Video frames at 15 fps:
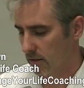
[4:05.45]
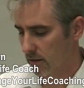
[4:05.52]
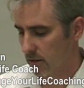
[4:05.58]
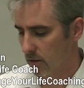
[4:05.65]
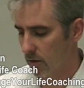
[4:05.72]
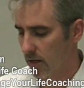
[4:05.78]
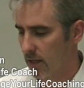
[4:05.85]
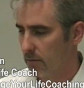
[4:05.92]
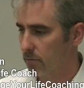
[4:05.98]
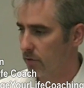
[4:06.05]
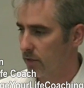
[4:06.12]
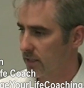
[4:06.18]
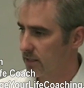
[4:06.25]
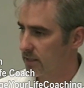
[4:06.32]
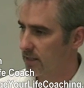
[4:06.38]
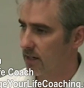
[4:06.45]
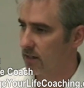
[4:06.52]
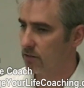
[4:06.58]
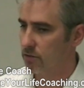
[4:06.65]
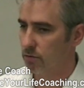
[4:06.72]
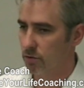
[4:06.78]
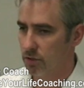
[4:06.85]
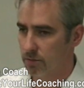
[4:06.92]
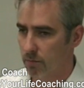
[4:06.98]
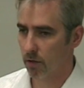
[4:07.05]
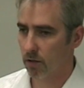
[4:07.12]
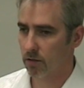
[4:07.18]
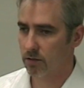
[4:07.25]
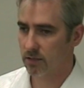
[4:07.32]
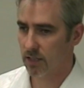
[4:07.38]
then go ahead and break it down into a
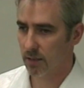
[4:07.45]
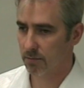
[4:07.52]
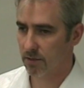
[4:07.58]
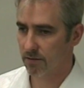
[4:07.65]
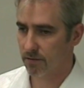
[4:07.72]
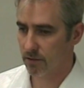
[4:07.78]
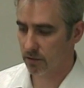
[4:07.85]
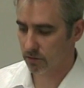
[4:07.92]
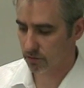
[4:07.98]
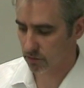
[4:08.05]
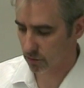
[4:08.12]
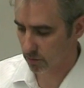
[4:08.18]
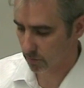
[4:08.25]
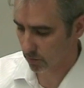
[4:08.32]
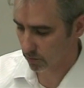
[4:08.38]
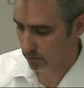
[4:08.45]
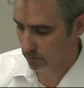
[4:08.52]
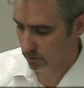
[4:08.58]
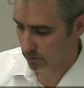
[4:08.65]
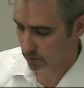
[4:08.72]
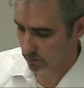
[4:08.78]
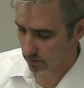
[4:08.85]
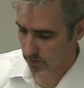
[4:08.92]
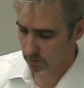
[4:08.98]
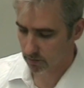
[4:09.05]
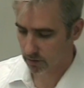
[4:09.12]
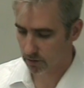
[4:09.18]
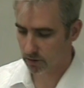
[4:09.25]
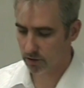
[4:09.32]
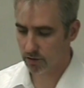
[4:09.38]
smaller step that feels doable.
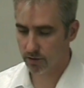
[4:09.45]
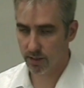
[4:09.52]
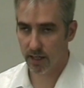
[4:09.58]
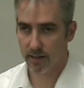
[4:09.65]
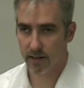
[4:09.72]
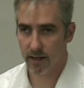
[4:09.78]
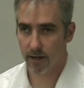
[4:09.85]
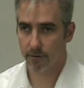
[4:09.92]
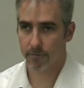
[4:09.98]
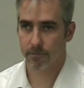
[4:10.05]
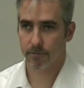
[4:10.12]
You can do that now.